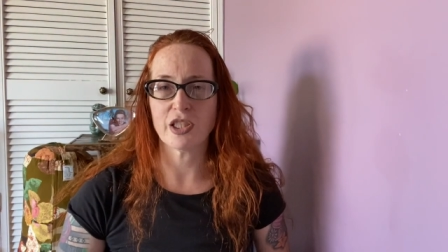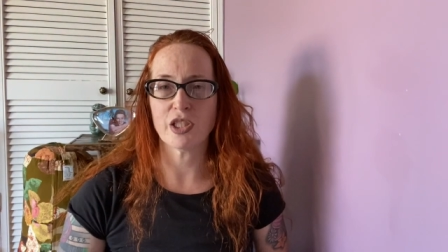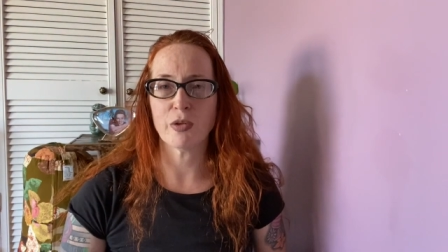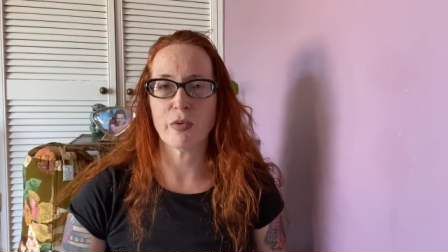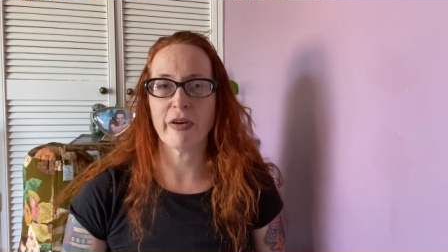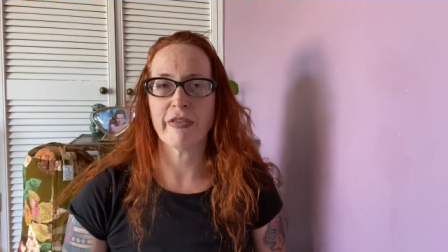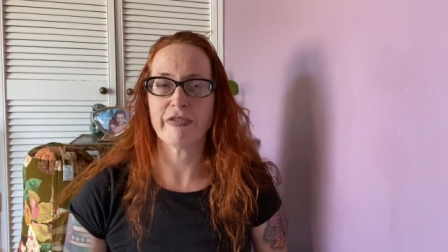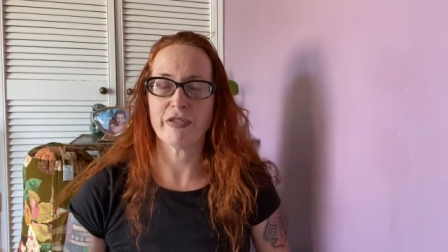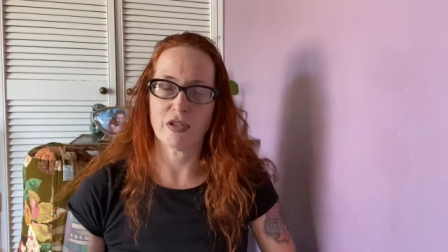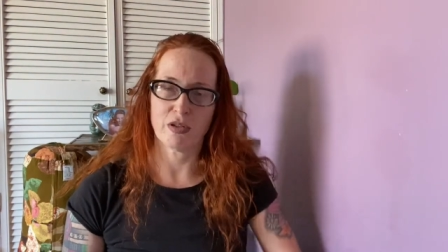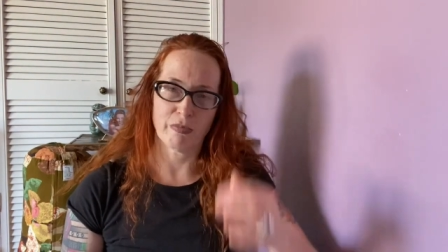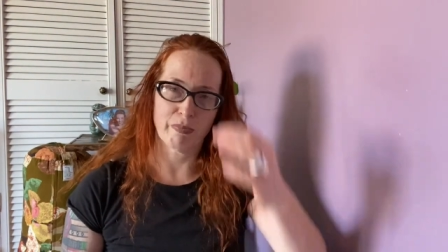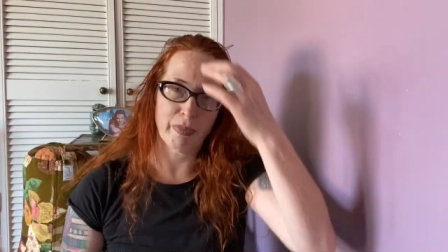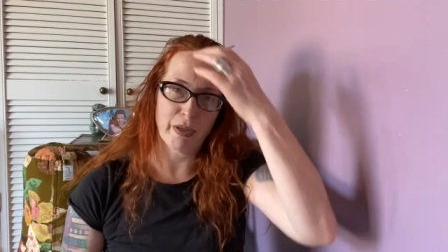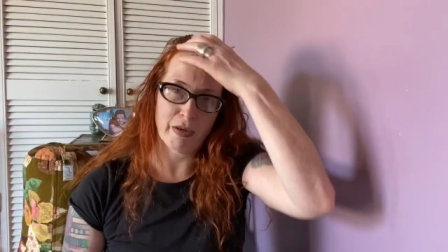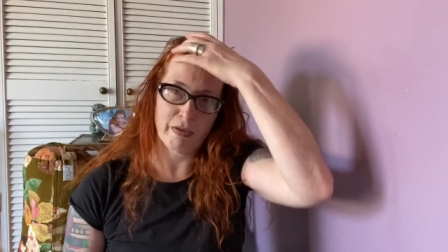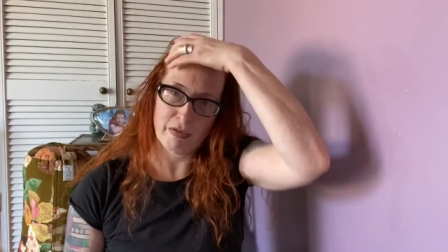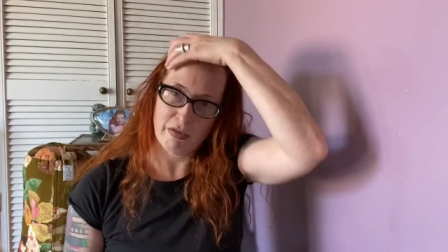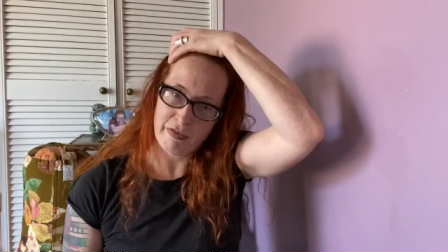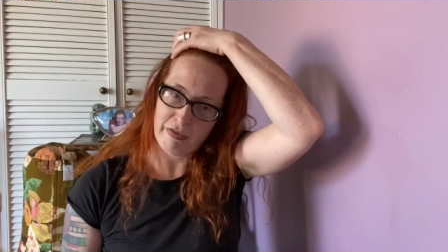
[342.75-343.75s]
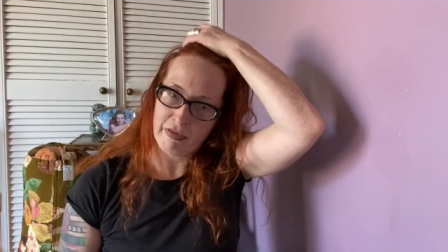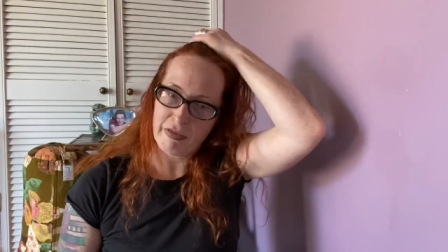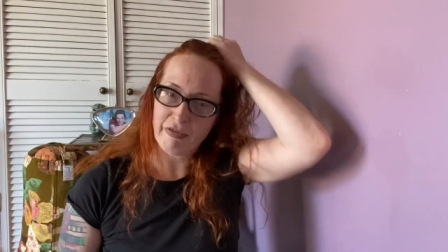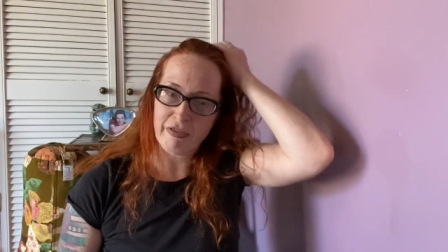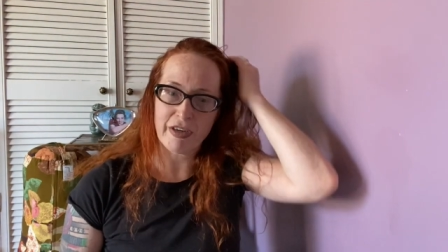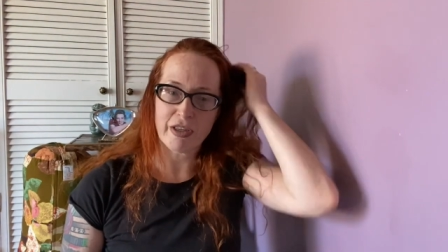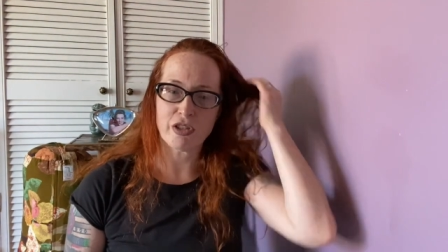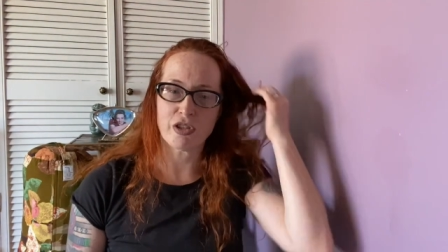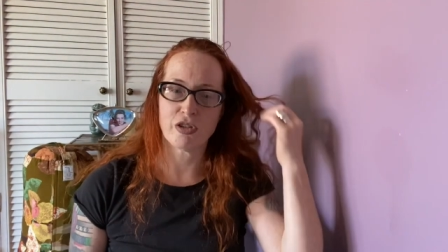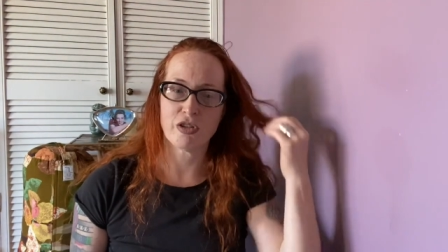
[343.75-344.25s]
you have some period of
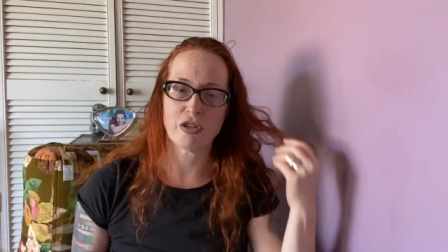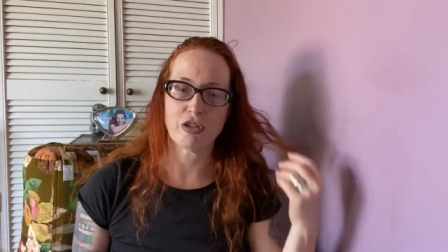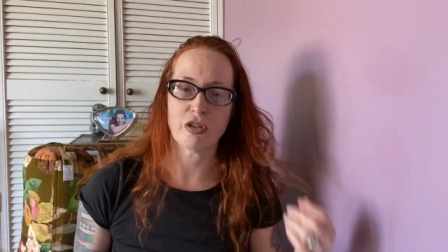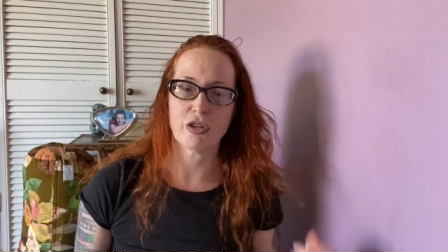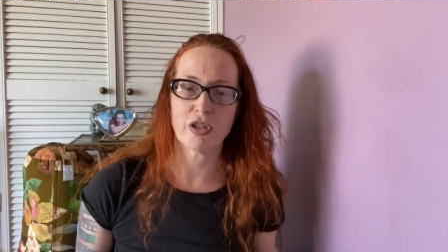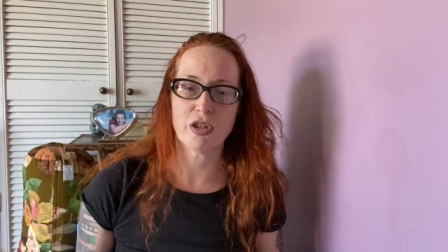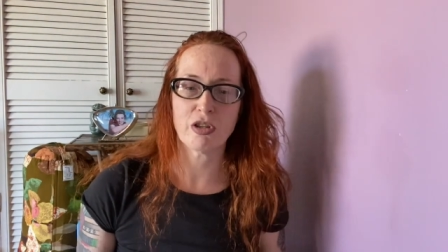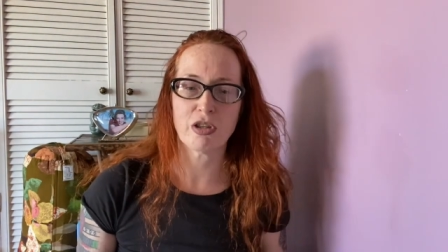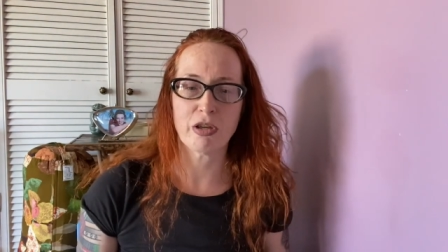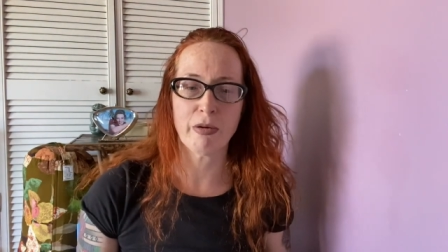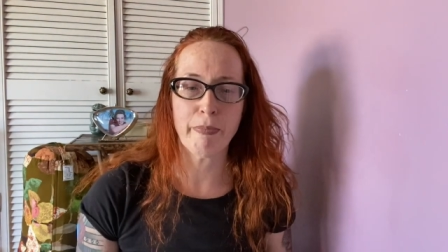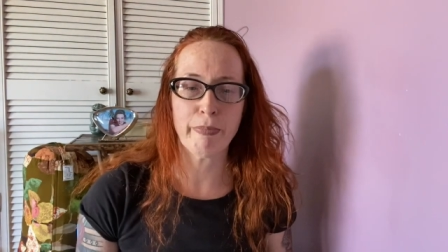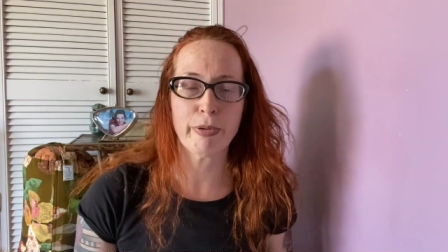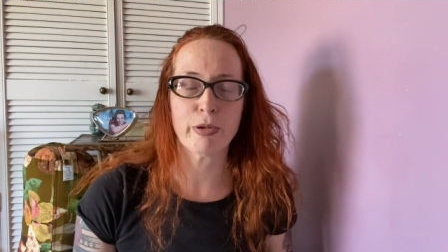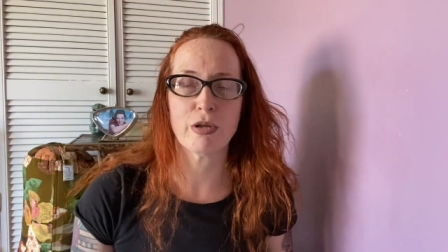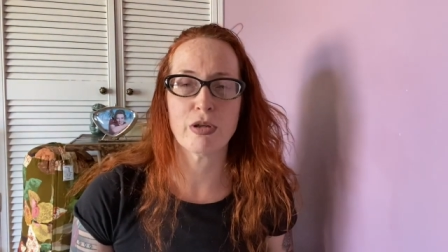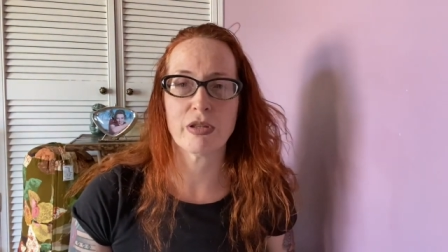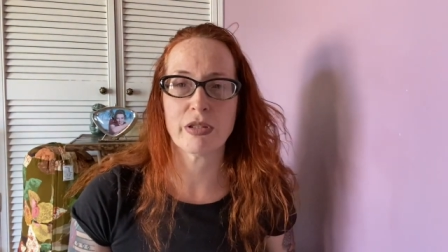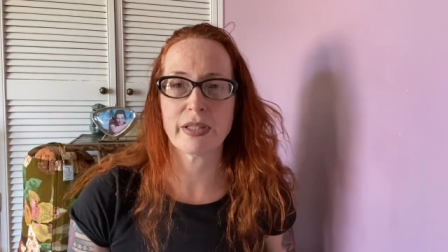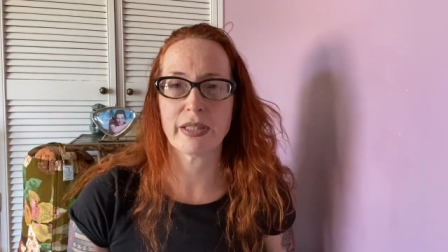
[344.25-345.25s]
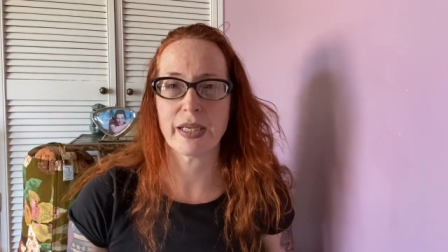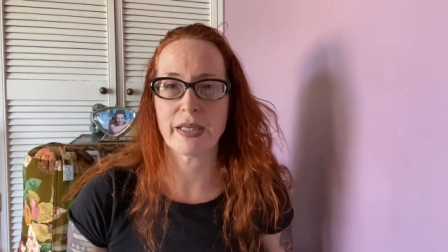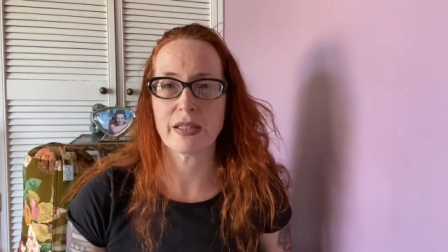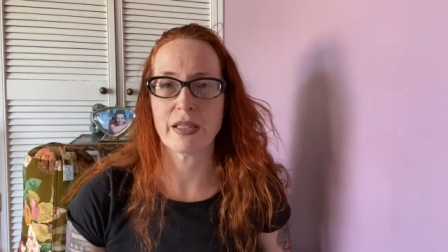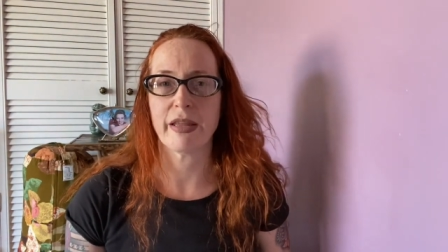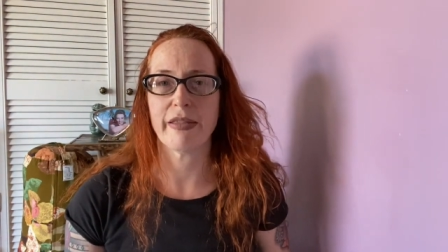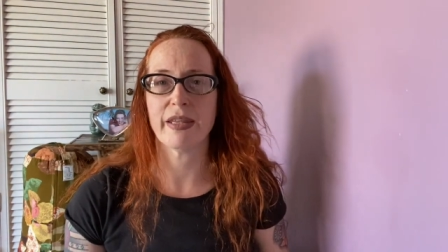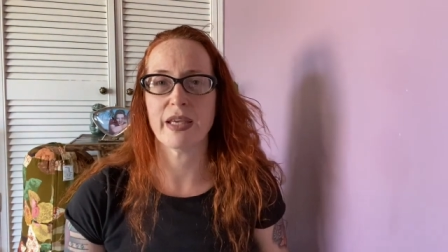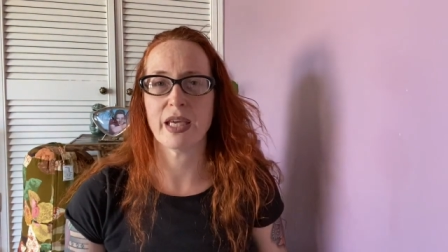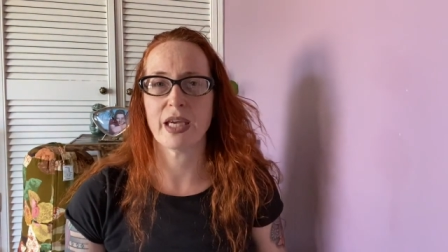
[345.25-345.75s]
reflection so you can process
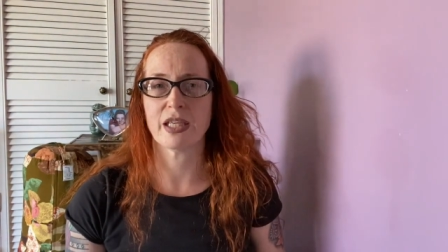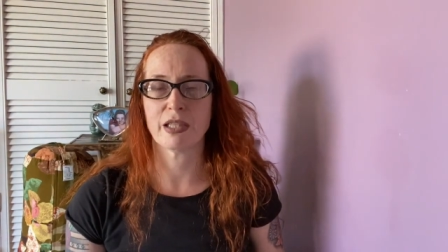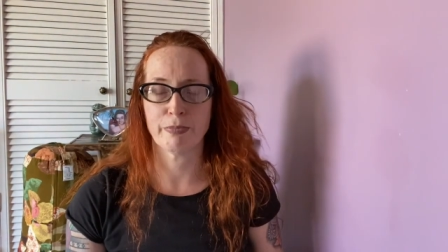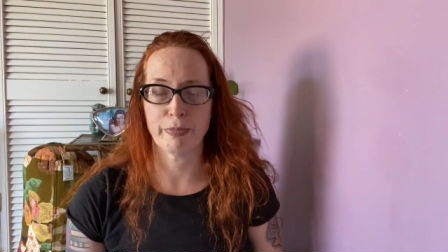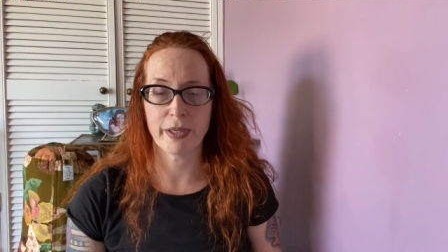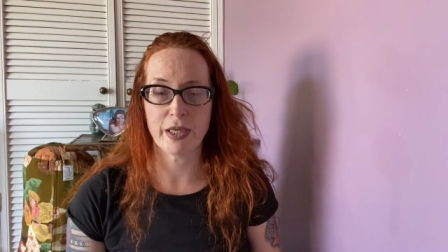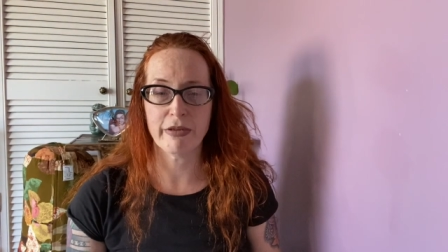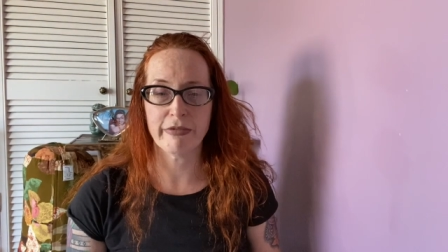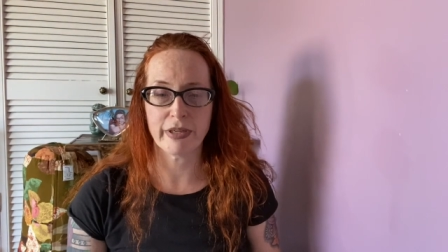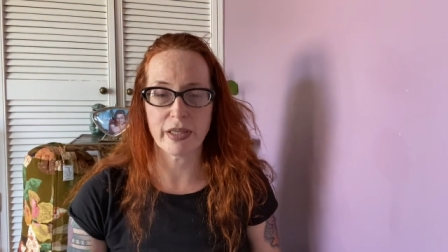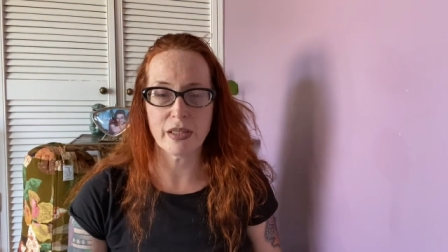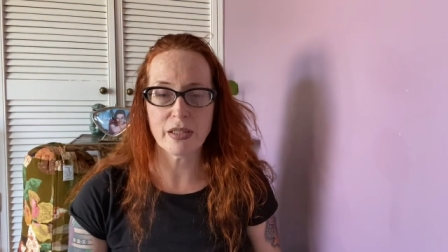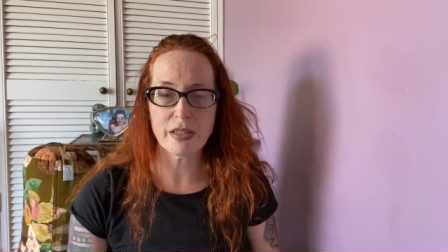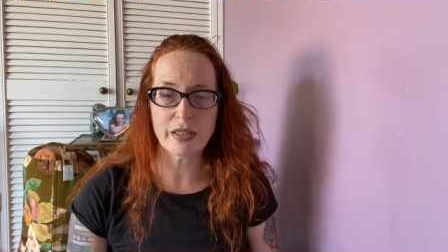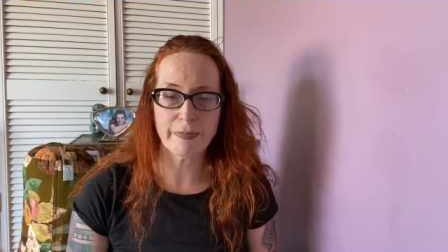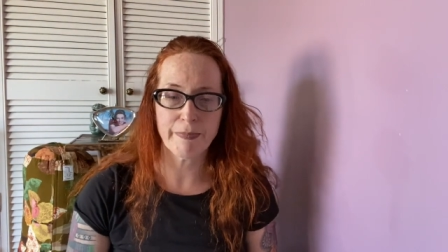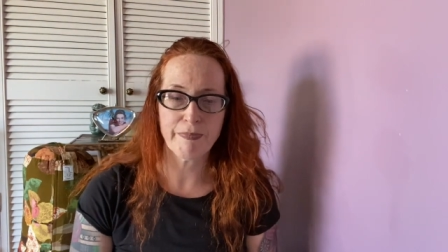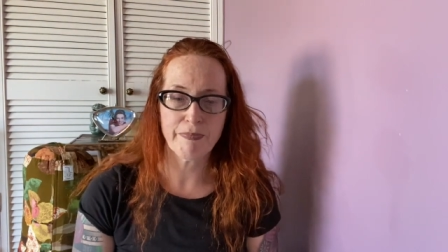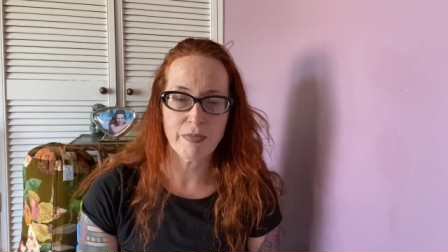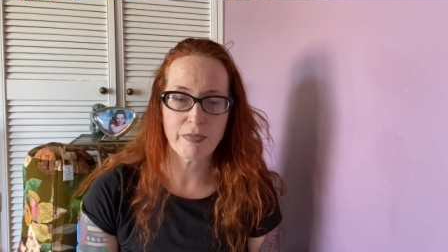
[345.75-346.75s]
the experience